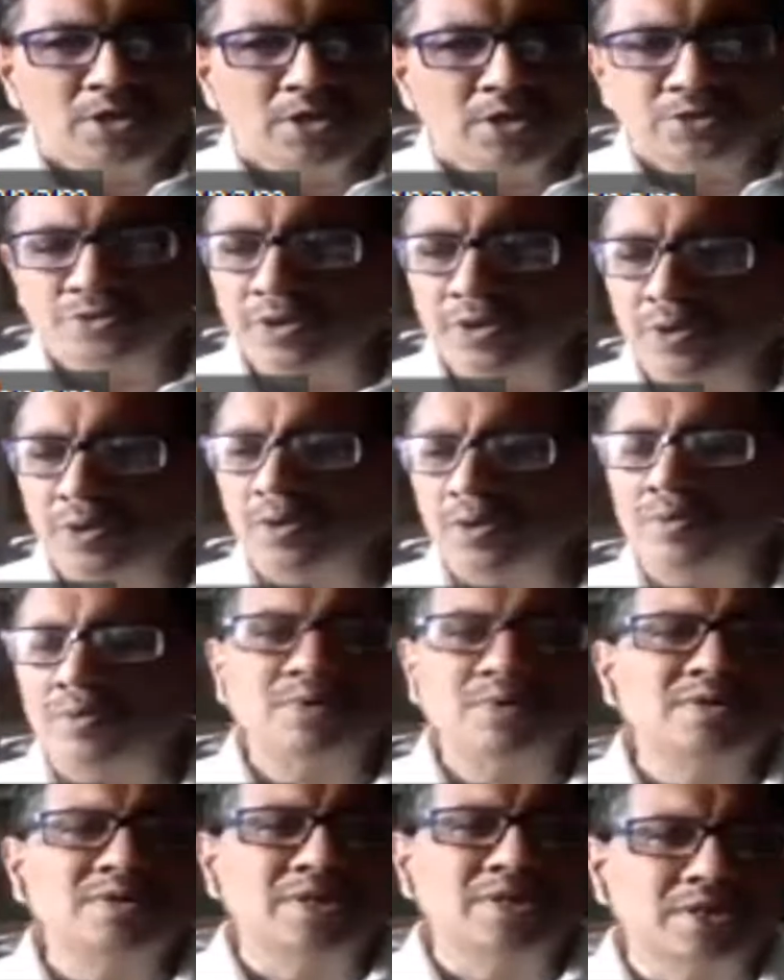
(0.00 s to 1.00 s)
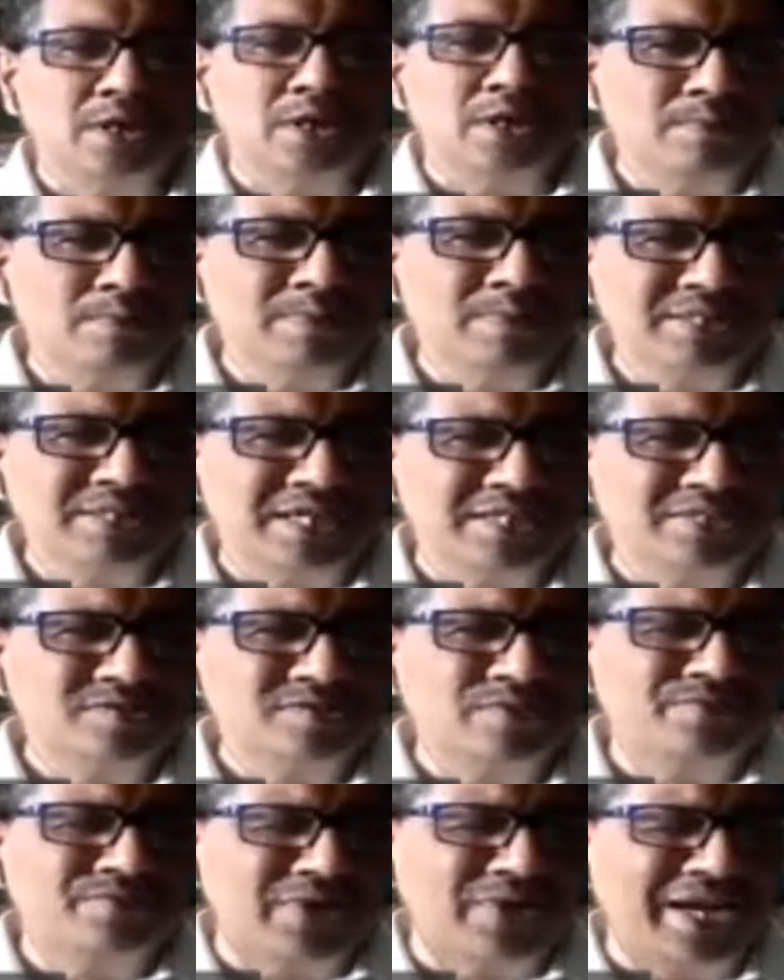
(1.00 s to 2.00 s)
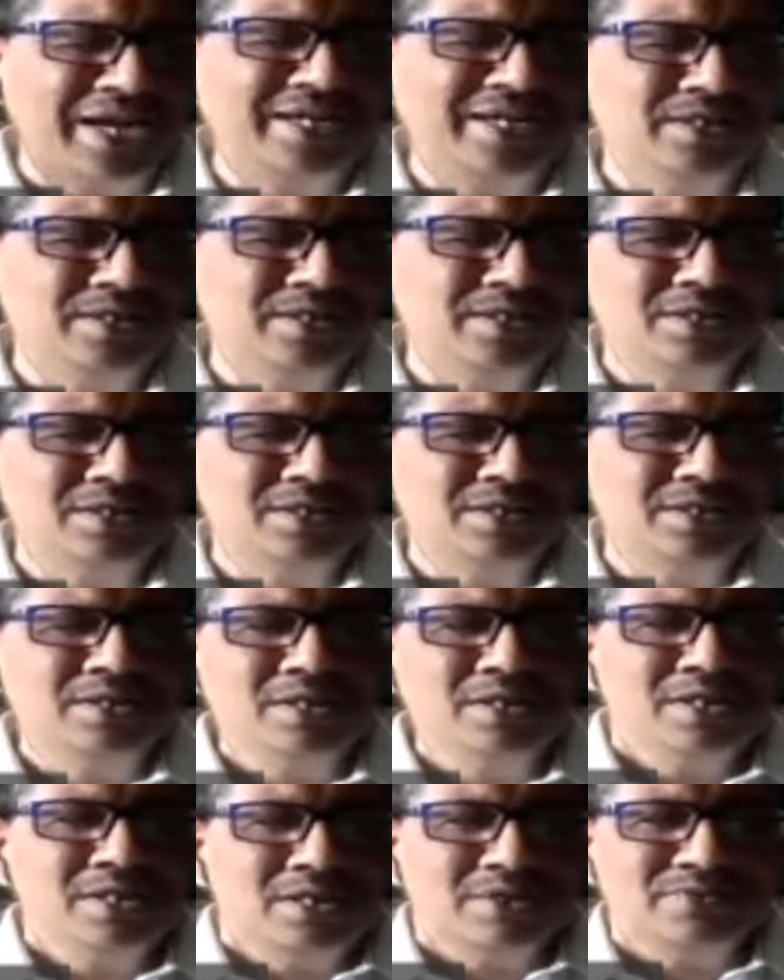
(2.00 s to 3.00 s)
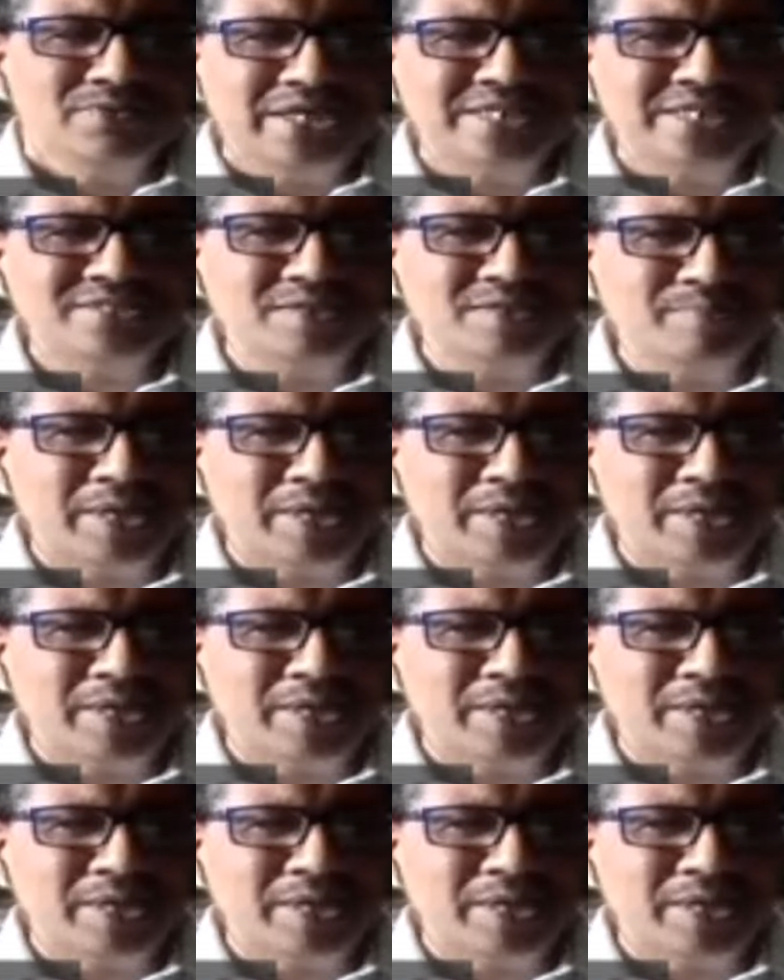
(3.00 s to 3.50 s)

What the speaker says: So the government has to find ways and